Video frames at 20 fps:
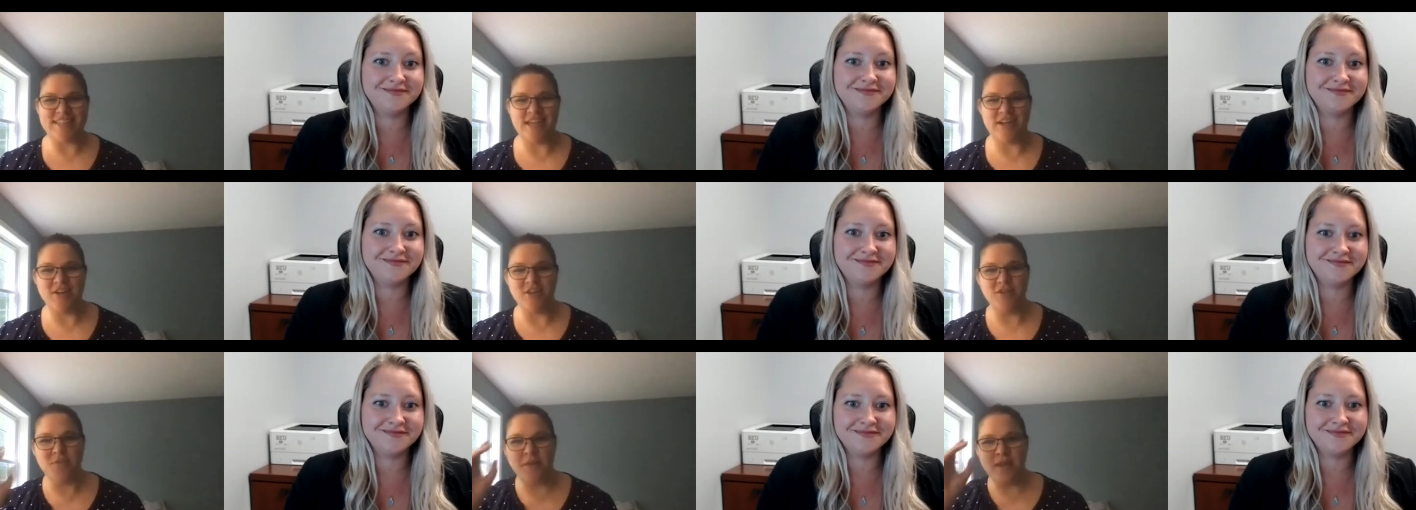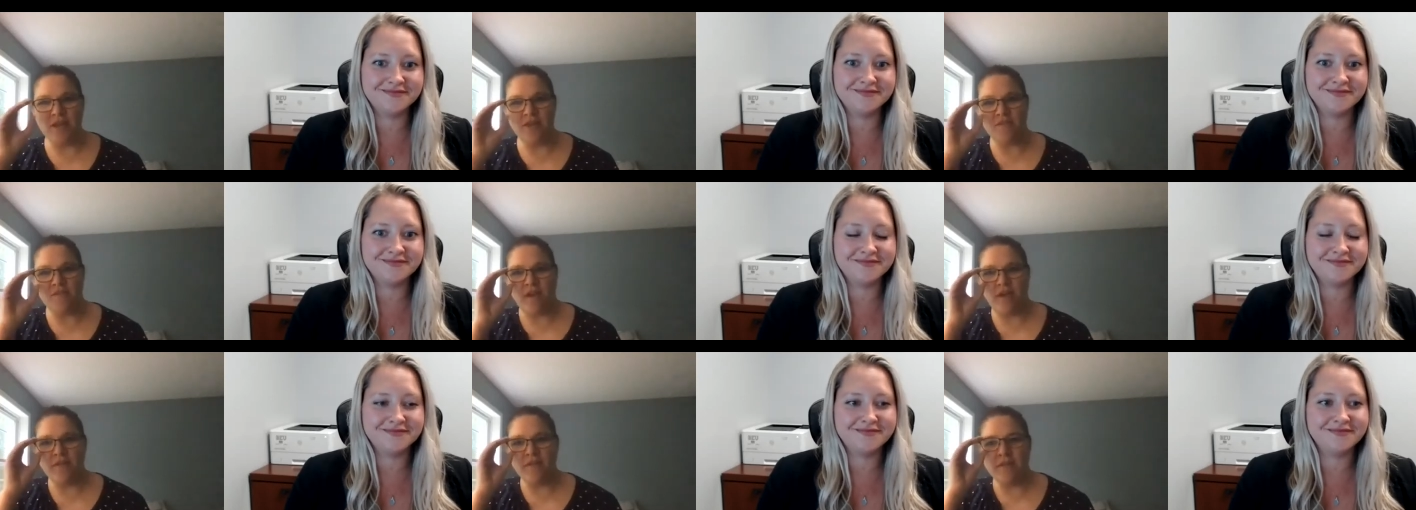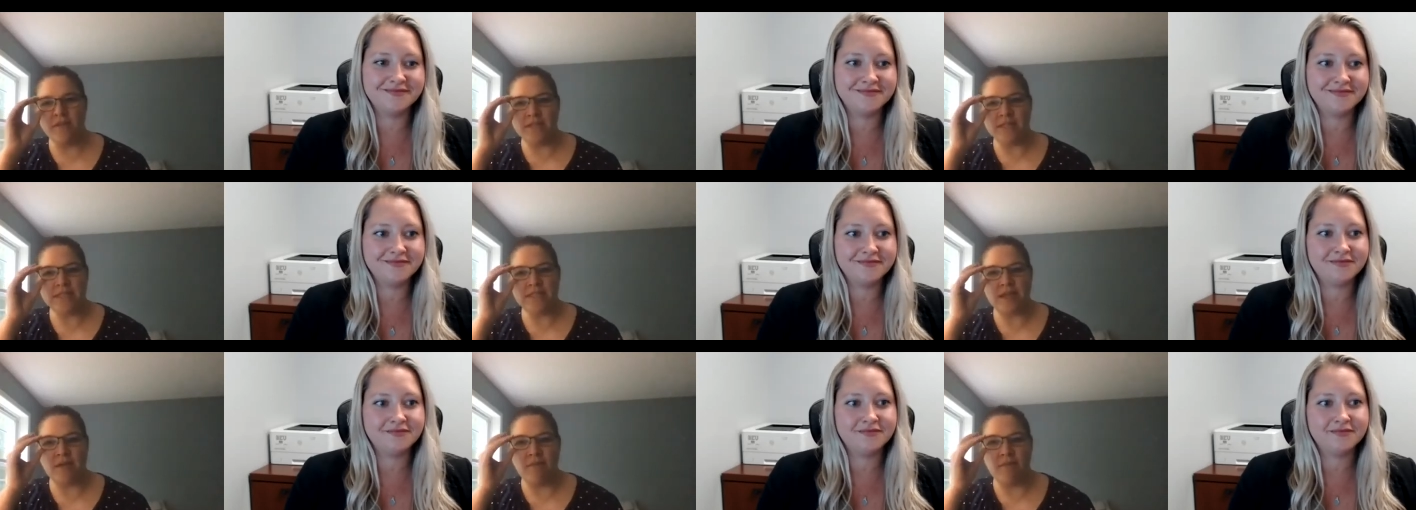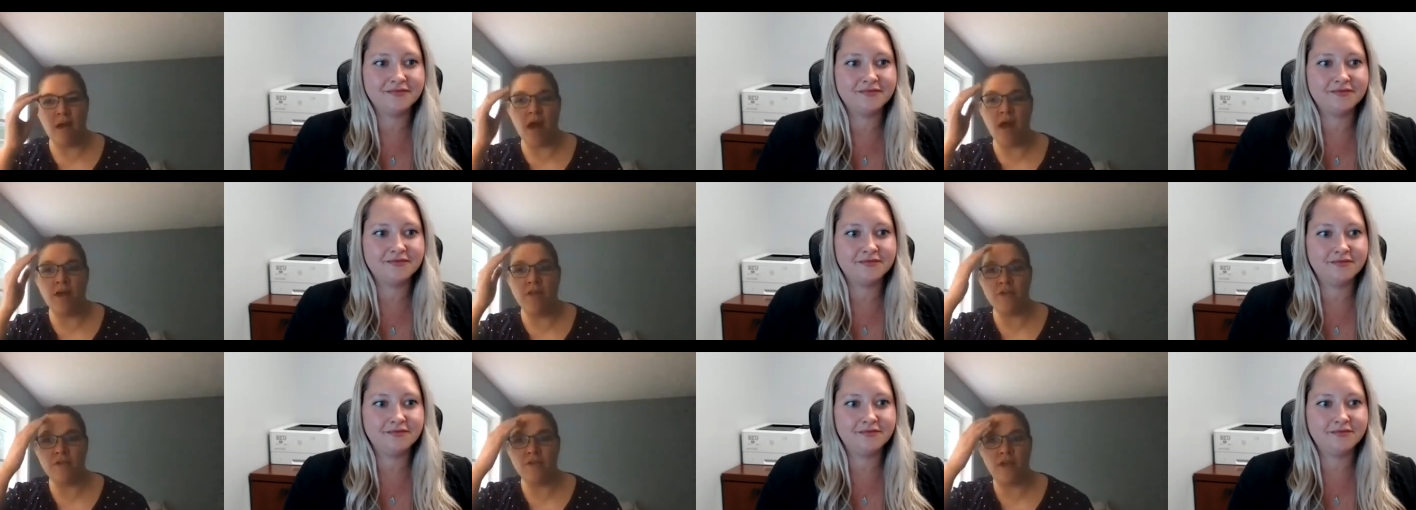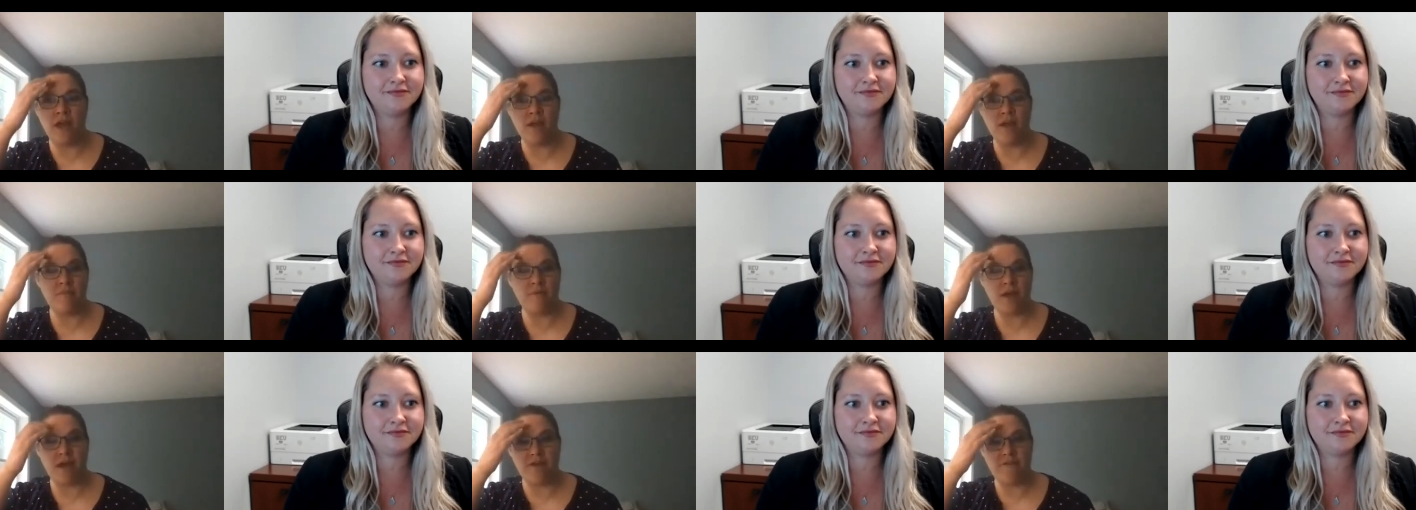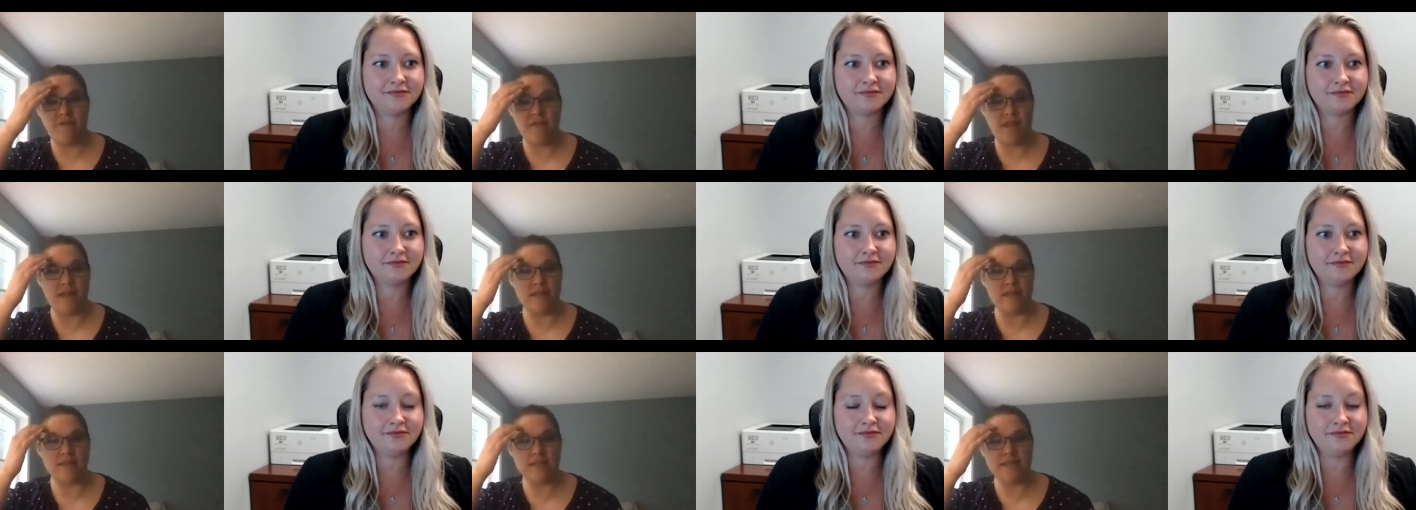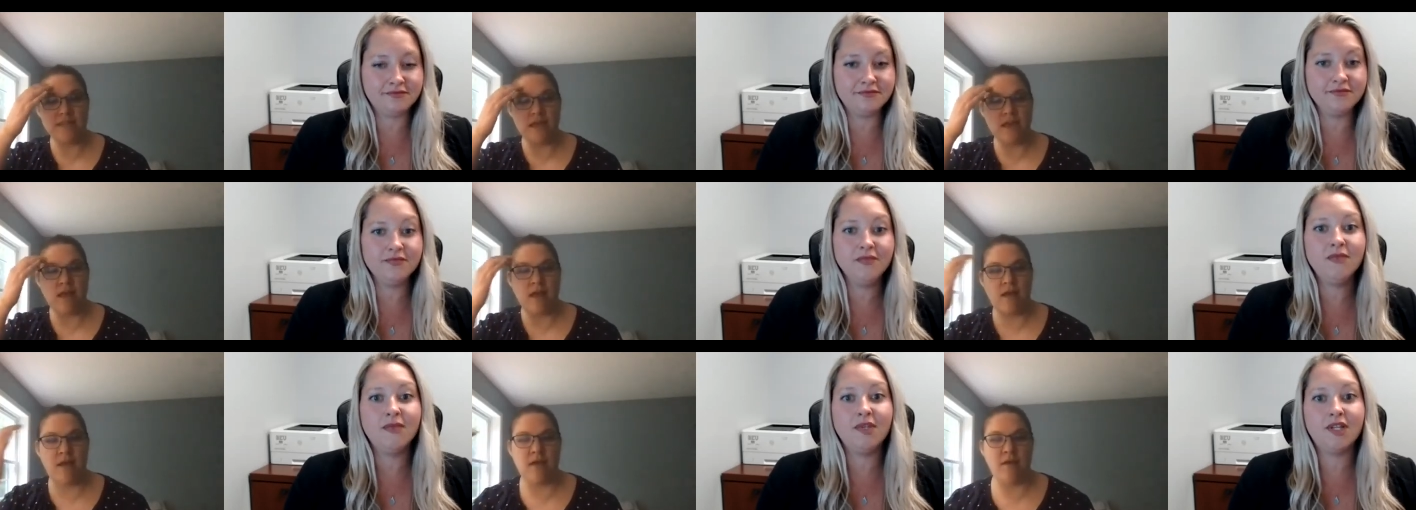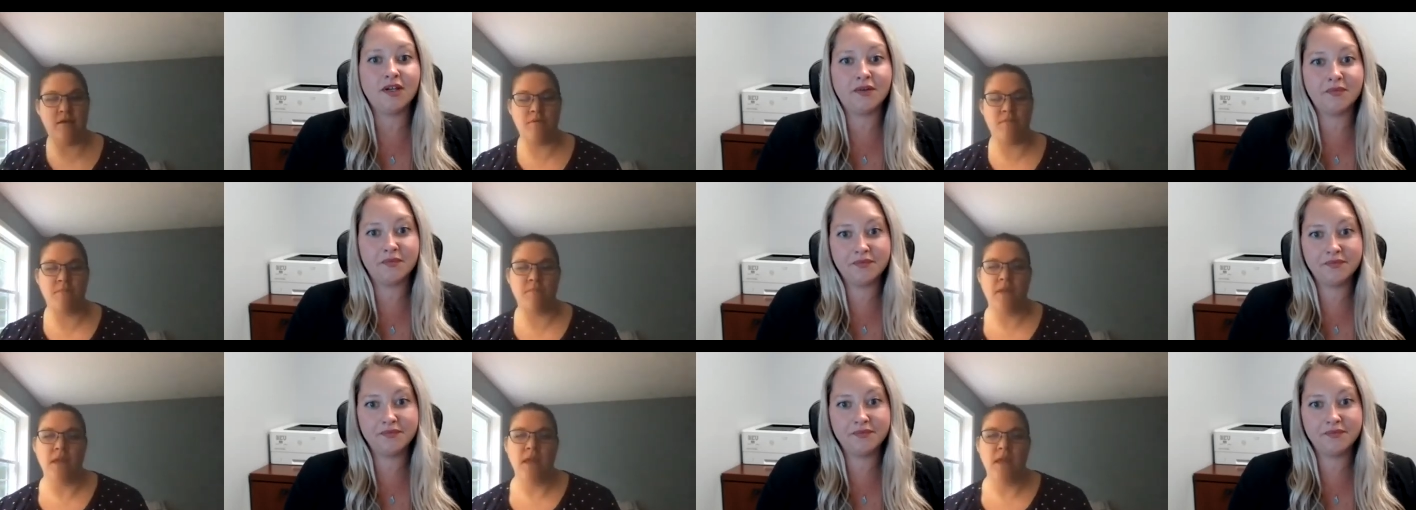Speaker 1: You've been involved in some other nonprofits, um,